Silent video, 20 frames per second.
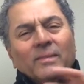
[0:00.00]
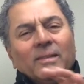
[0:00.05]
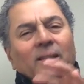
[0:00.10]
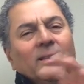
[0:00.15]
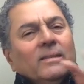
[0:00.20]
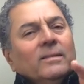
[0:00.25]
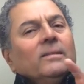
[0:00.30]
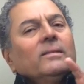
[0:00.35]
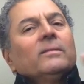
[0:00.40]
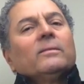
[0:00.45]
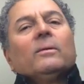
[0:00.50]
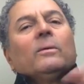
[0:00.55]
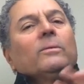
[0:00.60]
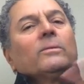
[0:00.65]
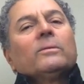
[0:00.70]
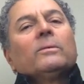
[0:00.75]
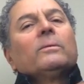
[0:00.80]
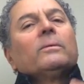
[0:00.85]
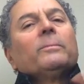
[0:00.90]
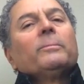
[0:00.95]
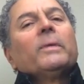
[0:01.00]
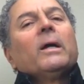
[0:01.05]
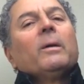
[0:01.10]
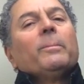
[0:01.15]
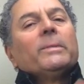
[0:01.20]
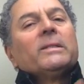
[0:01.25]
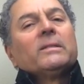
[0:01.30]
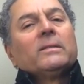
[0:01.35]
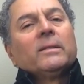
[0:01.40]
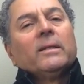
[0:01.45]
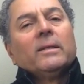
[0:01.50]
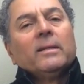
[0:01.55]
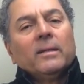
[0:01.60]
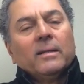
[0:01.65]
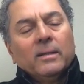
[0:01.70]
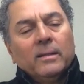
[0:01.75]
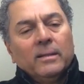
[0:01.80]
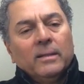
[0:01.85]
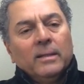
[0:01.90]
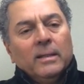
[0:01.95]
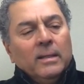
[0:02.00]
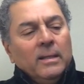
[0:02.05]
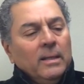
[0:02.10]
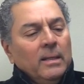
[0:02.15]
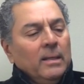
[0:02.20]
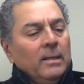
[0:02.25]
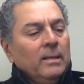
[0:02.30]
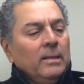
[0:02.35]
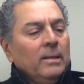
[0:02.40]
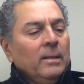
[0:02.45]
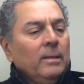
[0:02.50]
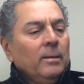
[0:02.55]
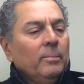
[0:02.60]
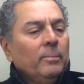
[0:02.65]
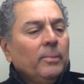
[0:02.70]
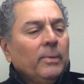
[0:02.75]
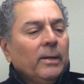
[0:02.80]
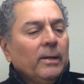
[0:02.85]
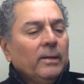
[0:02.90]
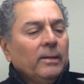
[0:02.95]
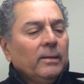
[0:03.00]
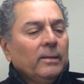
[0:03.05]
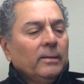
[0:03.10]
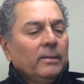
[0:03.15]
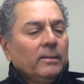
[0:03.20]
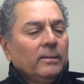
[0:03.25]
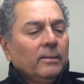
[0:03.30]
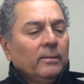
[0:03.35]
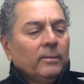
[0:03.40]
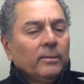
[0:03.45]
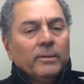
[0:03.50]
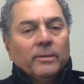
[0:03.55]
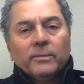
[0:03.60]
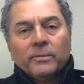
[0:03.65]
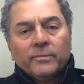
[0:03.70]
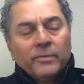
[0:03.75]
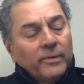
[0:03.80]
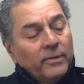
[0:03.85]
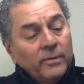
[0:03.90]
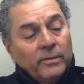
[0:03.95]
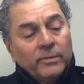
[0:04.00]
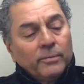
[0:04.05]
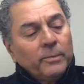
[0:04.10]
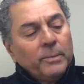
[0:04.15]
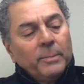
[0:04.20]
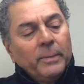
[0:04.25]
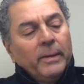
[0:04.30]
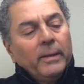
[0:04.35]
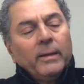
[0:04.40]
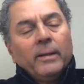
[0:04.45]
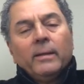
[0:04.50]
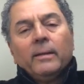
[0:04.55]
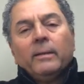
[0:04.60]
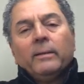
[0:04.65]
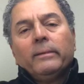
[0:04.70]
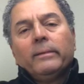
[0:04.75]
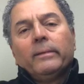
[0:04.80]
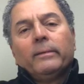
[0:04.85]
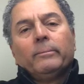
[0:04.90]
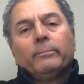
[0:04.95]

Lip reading: that's also a mistake. But or if you're just repeating,